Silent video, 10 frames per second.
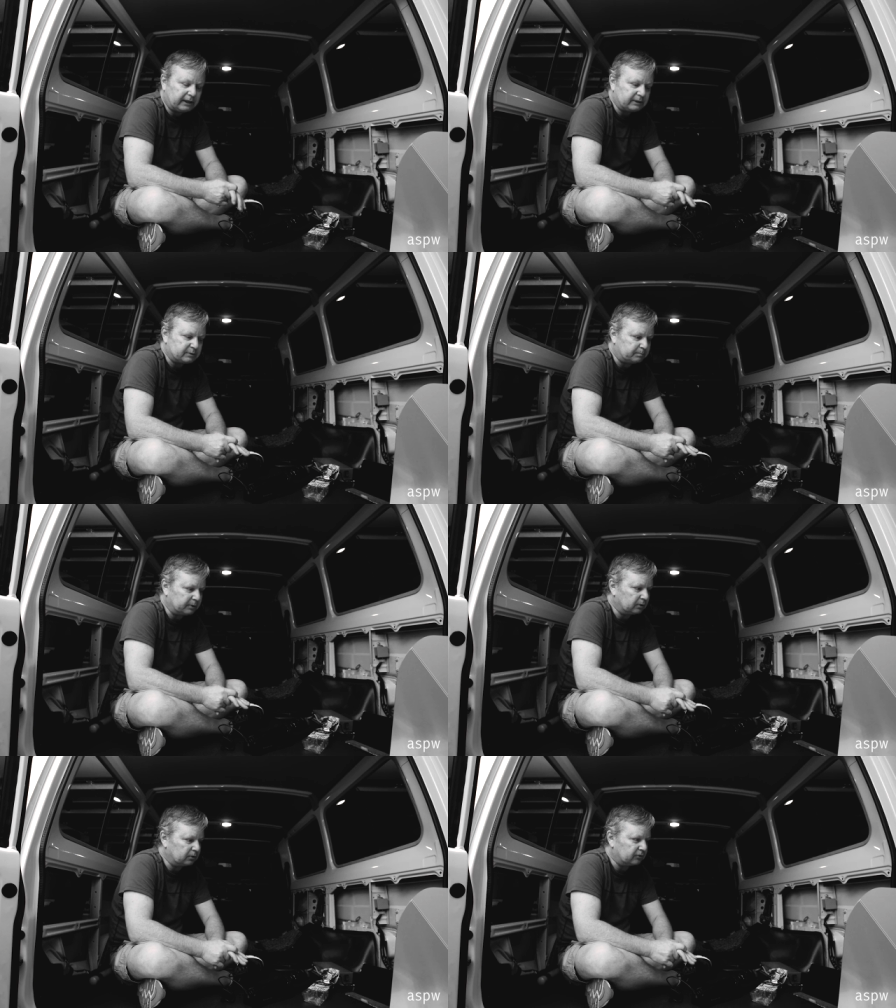is
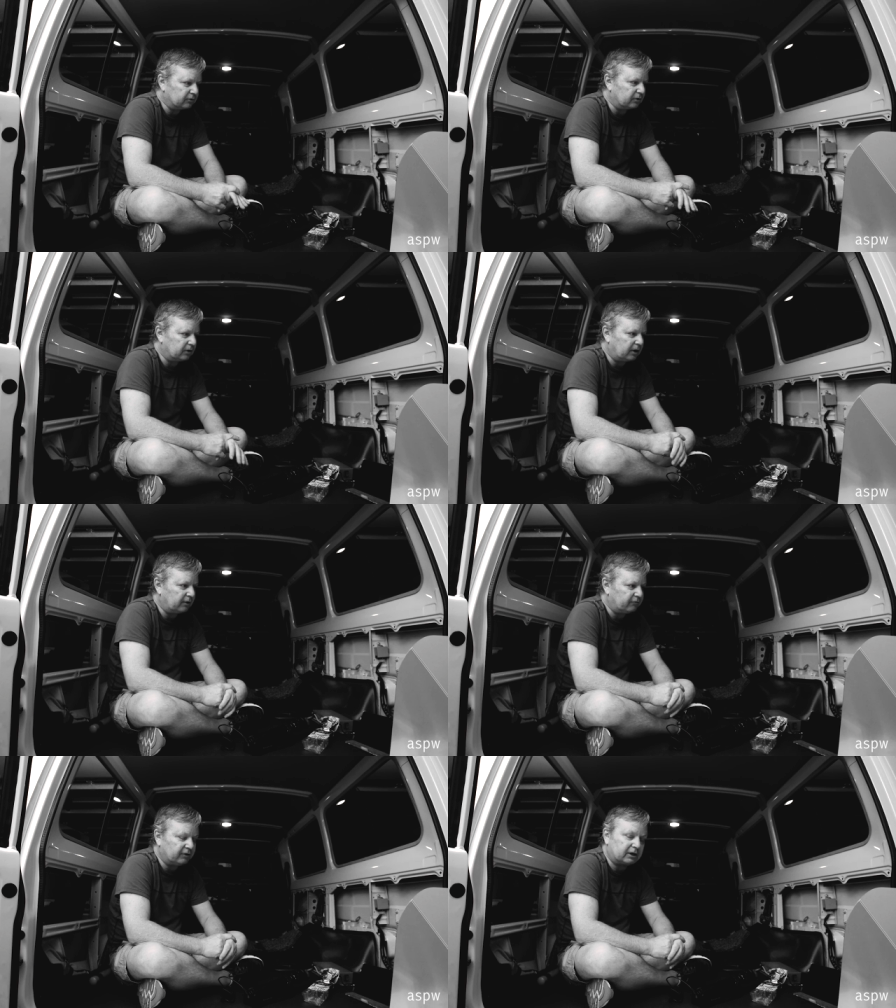build
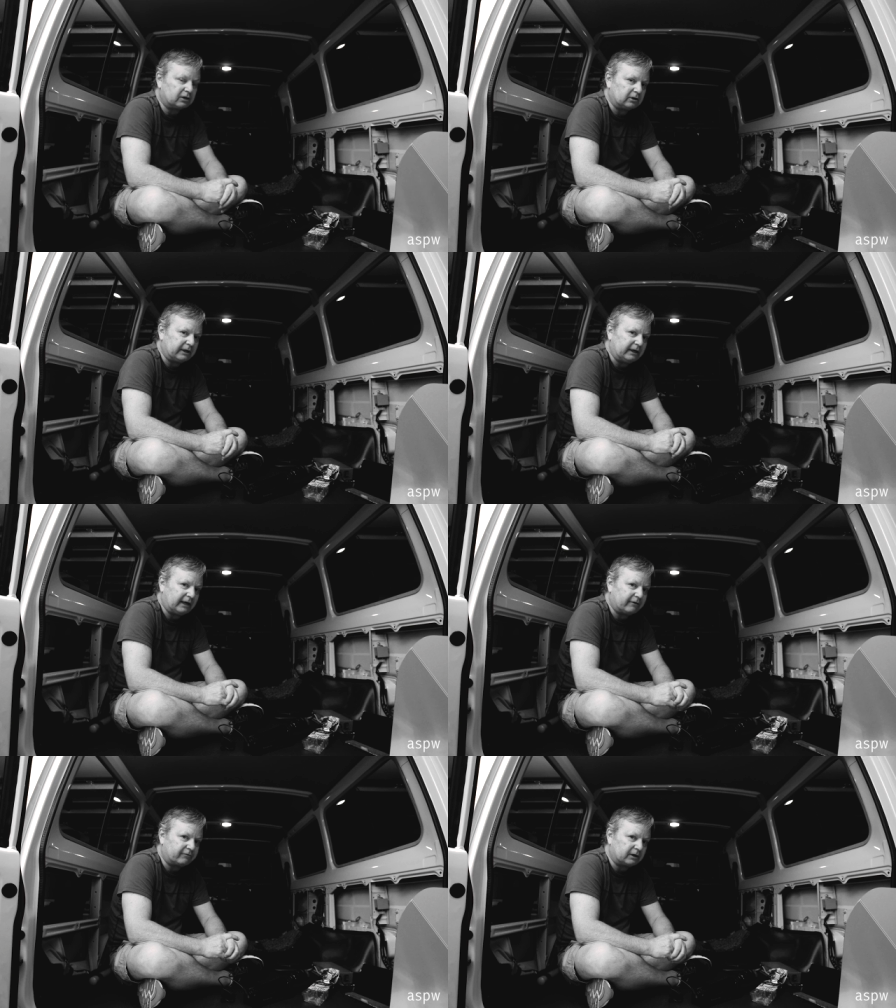a vehicle
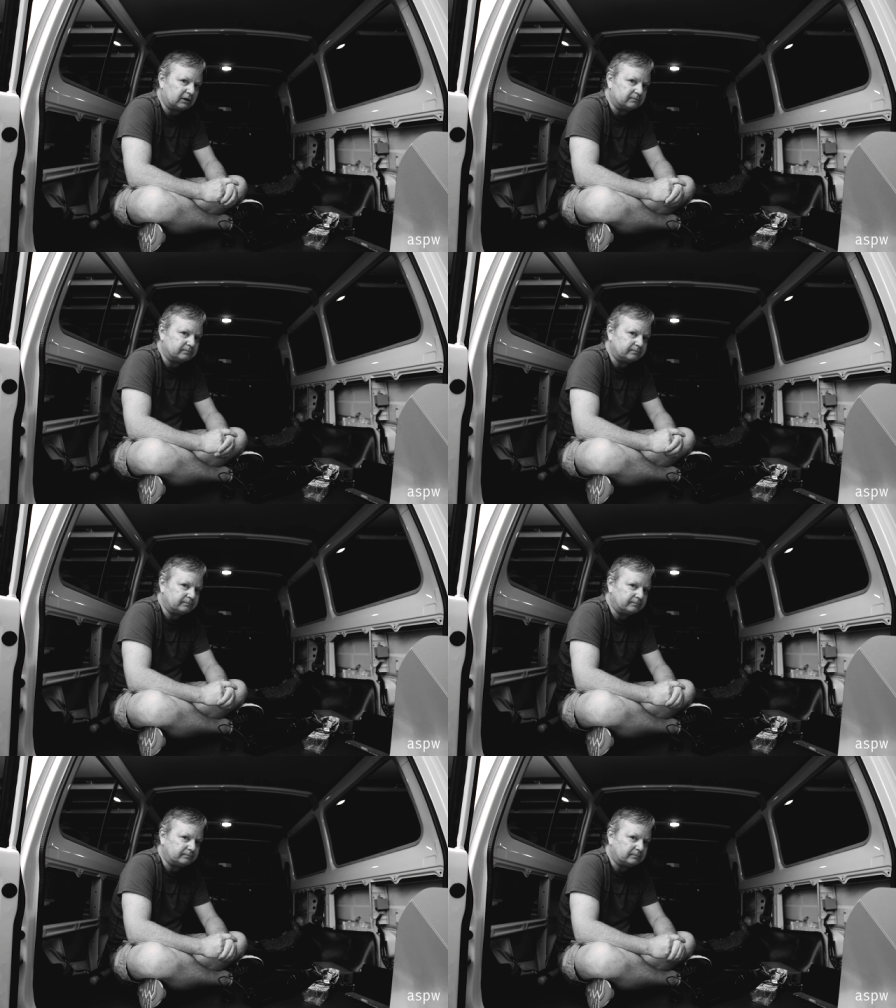in Africa.
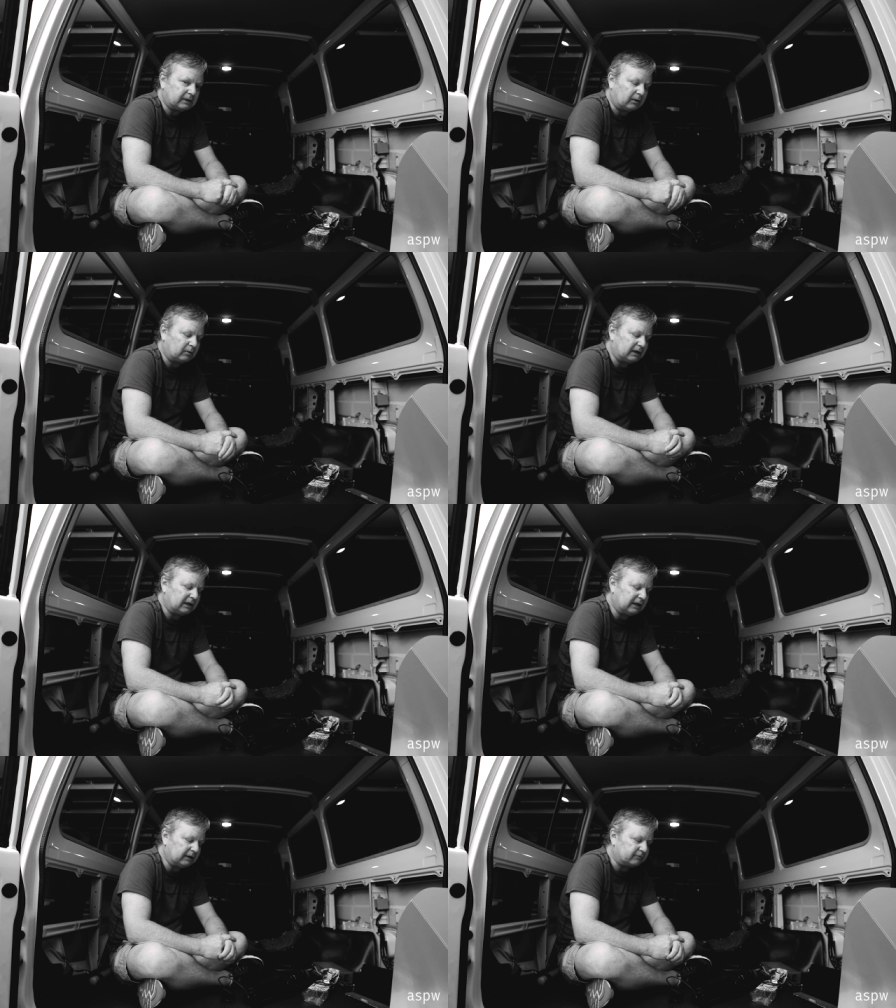I would
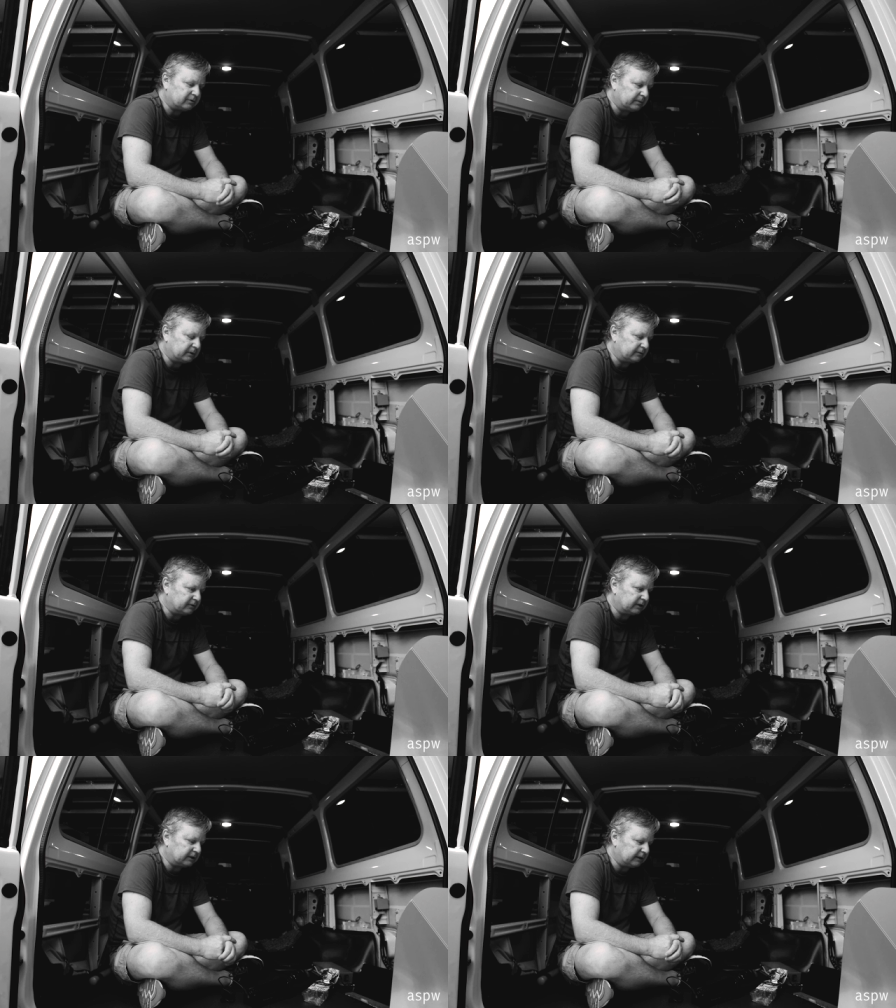love to build a
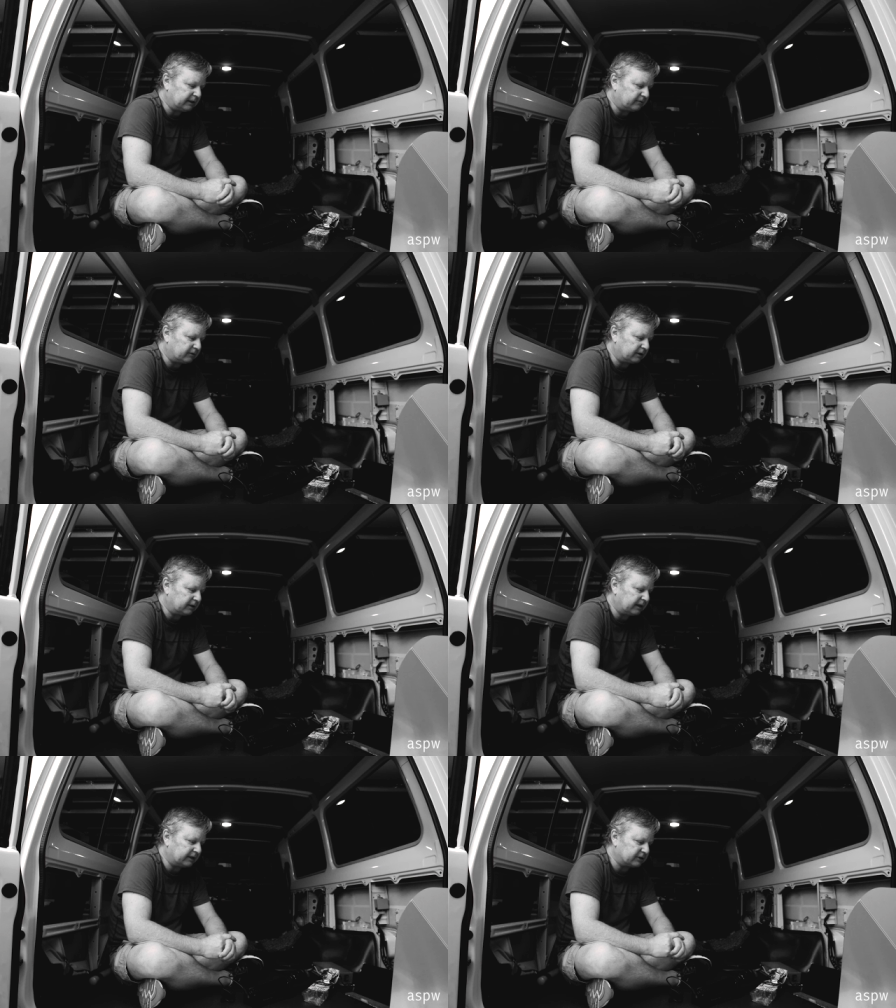vehicle in
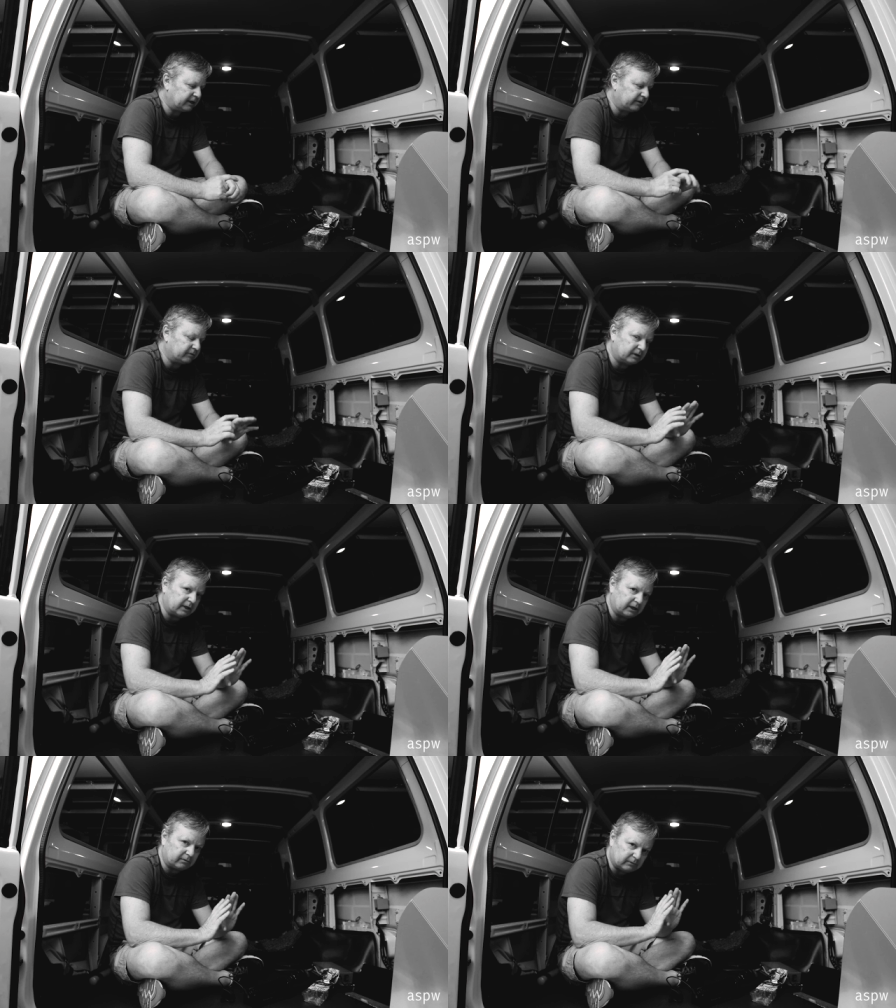Africa and actually have it
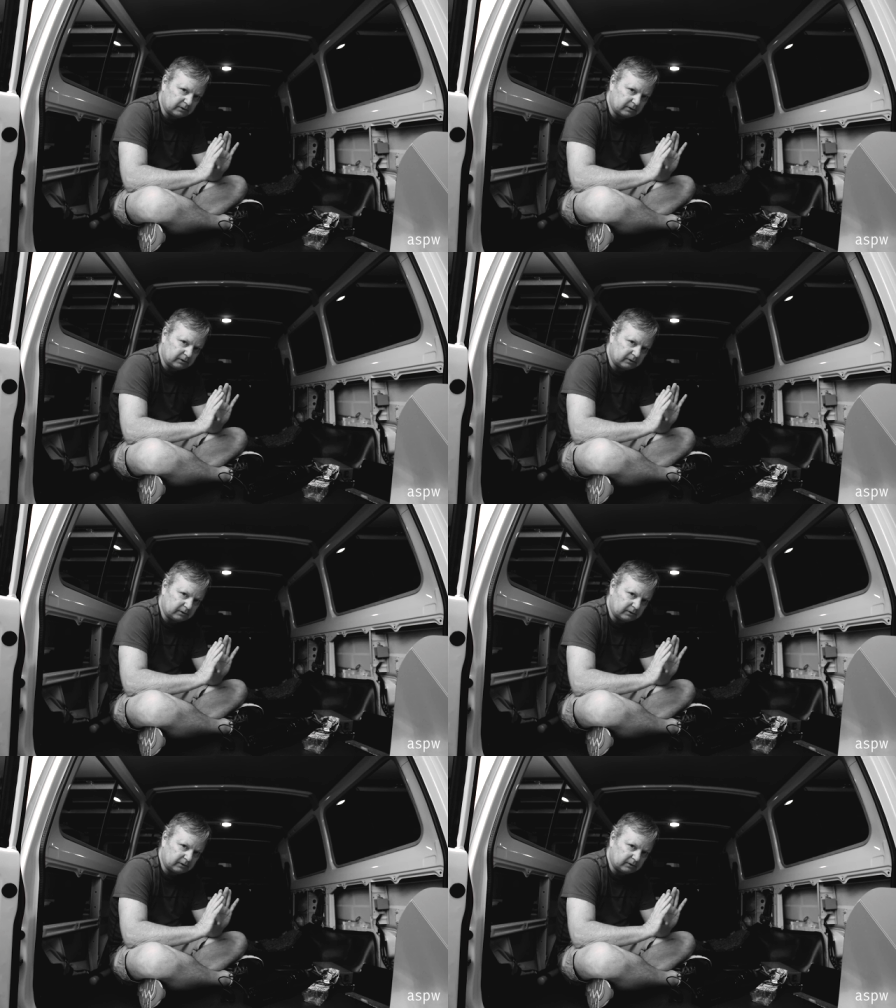there